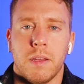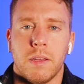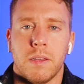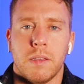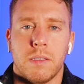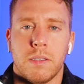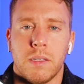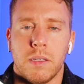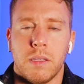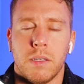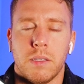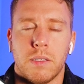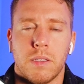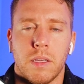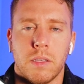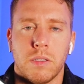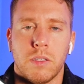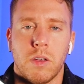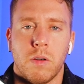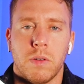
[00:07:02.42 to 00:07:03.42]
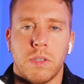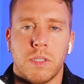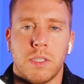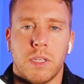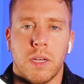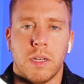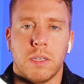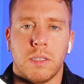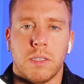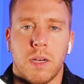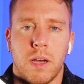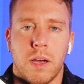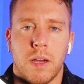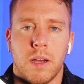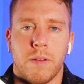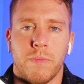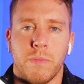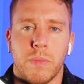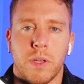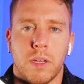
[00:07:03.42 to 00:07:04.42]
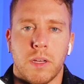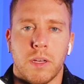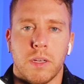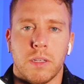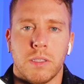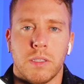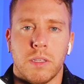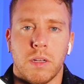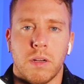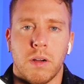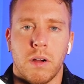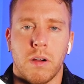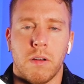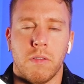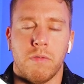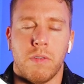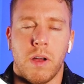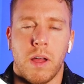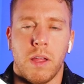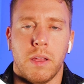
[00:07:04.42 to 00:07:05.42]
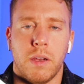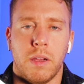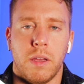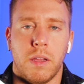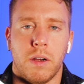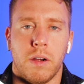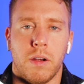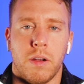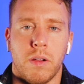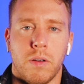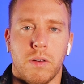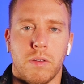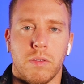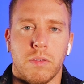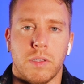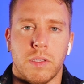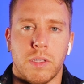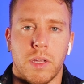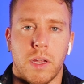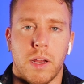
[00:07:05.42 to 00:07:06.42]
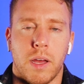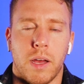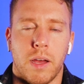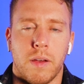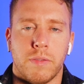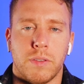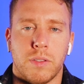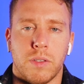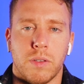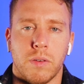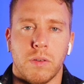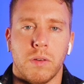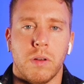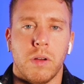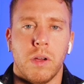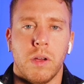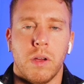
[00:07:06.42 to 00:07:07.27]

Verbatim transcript: See, these things always take time because there are validator nodes that have to